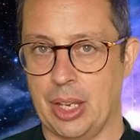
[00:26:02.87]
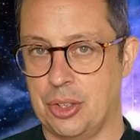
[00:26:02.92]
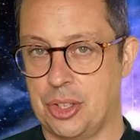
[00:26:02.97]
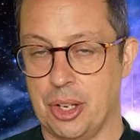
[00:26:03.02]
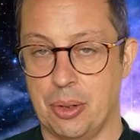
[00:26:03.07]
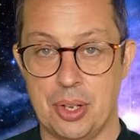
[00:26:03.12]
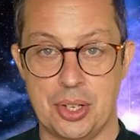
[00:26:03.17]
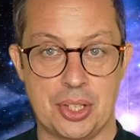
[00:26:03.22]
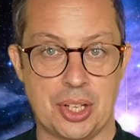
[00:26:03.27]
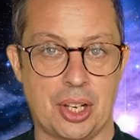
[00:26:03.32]
And
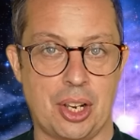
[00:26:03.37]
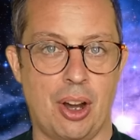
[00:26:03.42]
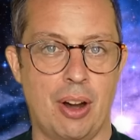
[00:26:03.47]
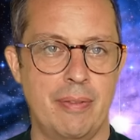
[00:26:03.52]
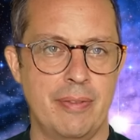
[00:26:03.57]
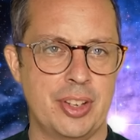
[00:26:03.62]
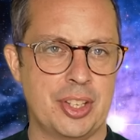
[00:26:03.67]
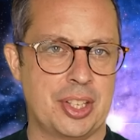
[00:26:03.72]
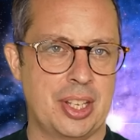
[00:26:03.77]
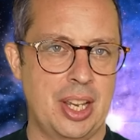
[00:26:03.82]
so there's a
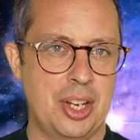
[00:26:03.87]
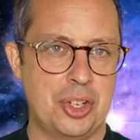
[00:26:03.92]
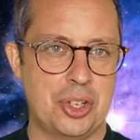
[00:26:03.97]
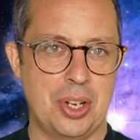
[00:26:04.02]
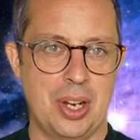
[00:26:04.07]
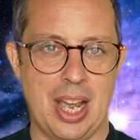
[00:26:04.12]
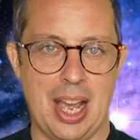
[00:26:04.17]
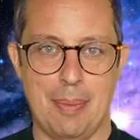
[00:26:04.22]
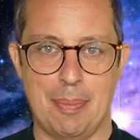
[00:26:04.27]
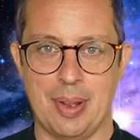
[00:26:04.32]

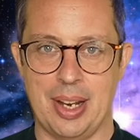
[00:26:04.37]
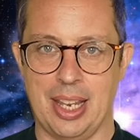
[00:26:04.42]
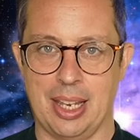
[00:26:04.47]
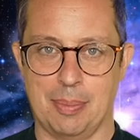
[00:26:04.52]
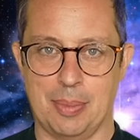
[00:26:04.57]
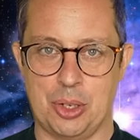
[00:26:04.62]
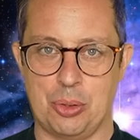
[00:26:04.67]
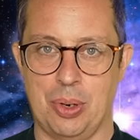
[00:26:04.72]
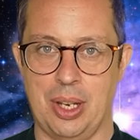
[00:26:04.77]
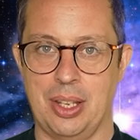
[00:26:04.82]
conversation happening
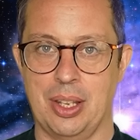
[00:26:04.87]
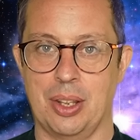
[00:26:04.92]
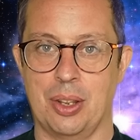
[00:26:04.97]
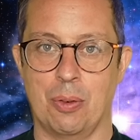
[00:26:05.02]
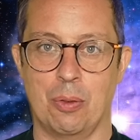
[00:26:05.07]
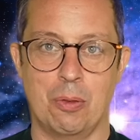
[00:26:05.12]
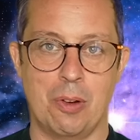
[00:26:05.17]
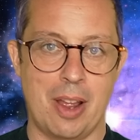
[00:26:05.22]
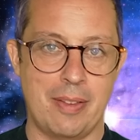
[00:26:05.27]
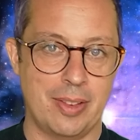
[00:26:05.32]
between the
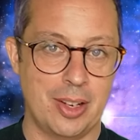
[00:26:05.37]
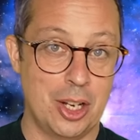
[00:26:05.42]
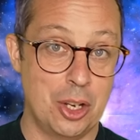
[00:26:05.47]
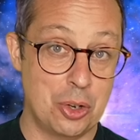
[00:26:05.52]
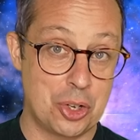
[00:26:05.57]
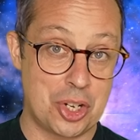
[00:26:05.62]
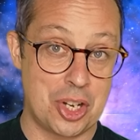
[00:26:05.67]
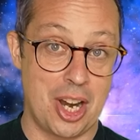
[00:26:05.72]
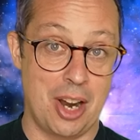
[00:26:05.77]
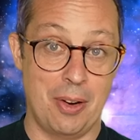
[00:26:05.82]

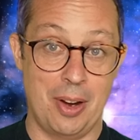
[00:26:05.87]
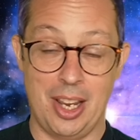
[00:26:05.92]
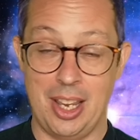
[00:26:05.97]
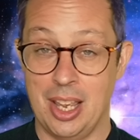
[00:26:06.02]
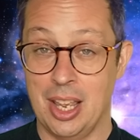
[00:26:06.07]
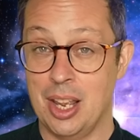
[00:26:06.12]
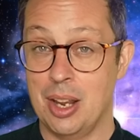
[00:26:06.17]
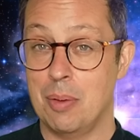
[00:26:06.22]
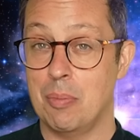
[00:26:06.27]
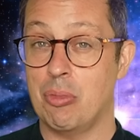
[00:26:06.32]
revolutionary
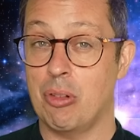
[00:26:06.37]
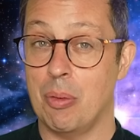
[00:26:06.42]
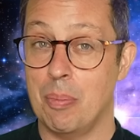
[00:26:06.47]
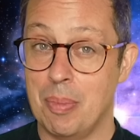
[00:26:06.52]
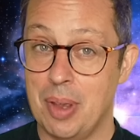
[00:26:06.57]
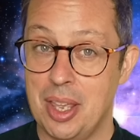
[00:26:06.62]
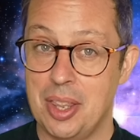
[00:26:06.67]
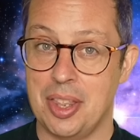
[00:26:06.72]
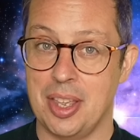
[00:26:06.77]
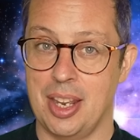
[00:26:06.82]

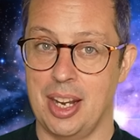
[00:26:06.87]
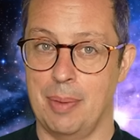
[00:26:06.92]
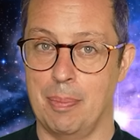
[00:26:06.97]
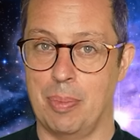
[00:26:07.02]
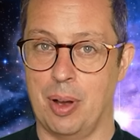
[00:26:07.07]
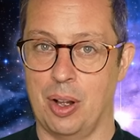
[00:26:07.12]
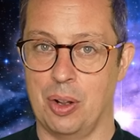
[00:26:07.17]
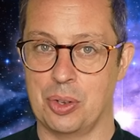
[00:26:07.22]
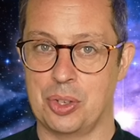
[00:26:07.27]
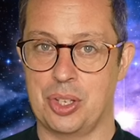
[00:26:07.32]
Promethean
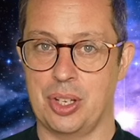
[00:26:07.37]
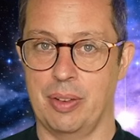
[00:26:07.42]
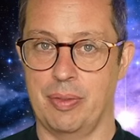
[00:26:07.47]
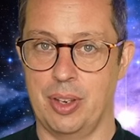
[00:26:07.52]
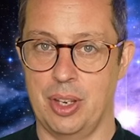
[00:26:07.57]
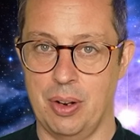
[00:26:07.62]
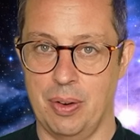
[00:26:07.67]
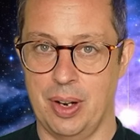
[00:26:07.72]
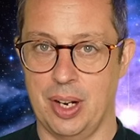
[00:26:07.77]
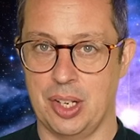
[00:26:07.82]
impulse of
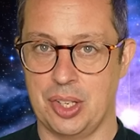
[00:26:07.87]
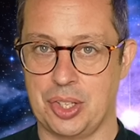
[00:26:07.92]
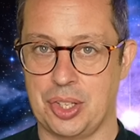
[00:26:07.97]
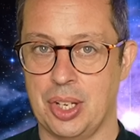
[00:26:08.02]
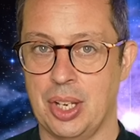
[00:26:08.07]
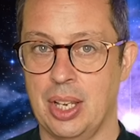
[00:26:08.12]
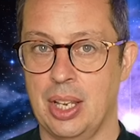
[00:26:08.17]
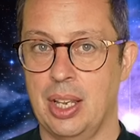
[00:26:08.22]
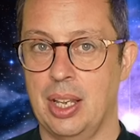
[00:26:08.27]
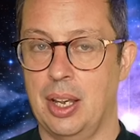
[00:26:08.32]
Uranus
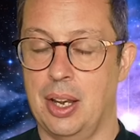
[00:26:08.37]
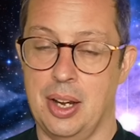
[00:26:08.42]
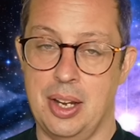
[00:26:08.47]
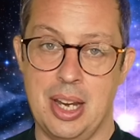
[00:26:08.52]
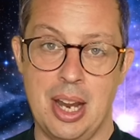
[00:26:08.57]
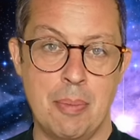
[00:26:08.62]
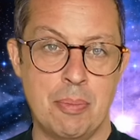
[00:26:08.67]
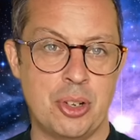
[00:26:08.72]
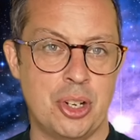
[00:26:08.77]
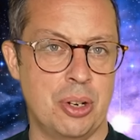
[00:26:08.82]
and
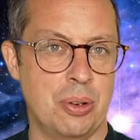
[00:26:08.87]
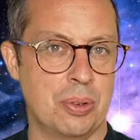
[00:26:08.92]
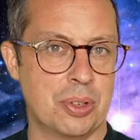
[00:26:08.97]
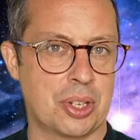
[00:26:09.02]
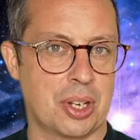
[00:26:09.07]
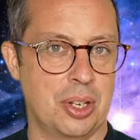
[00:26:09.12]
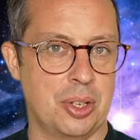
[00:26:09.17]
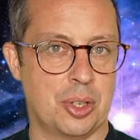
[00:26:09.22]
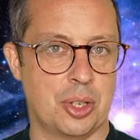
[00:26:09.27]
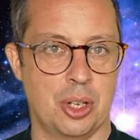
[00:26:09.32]
Neptune's
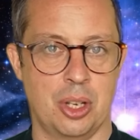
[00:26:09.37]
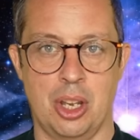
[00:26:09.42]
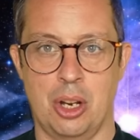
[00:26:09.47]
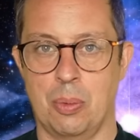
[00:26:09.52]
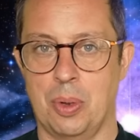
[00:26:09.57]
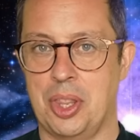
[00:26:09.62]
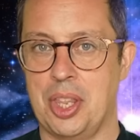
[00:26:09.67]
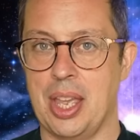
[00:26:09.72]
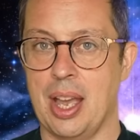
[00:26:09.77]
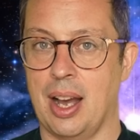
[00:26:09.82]
concern
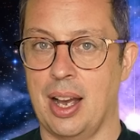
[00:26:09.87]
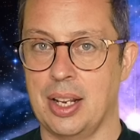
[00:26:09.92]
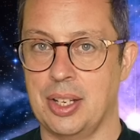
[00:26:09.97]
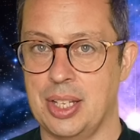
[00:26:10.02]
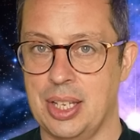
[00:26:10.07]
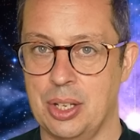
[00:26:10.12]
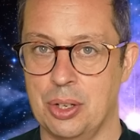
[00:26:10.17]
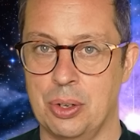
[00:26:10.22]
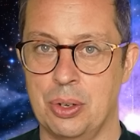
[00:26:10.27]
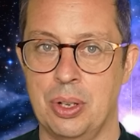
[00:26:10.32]
with the
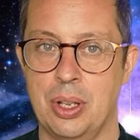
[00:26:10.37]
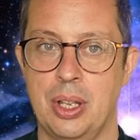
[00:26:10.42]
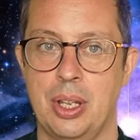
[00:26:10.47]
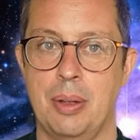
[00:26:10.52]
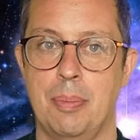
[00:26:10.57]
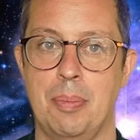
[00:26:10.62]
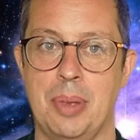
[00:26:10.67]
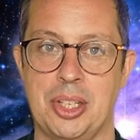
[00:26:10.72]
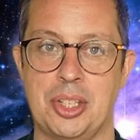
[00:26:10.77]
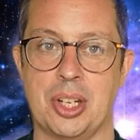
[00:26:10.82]
ideal,
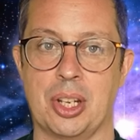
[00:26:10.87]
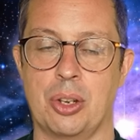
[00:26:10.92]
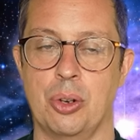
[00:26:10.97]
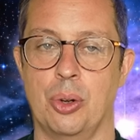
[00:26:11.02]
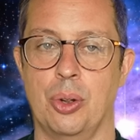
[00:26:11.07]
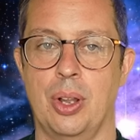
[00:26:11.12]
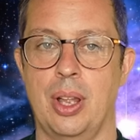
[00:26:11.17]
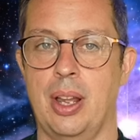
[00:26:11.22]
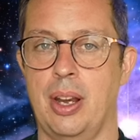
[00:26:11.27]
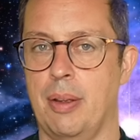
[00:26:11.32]

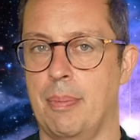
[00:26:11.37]
mystical, and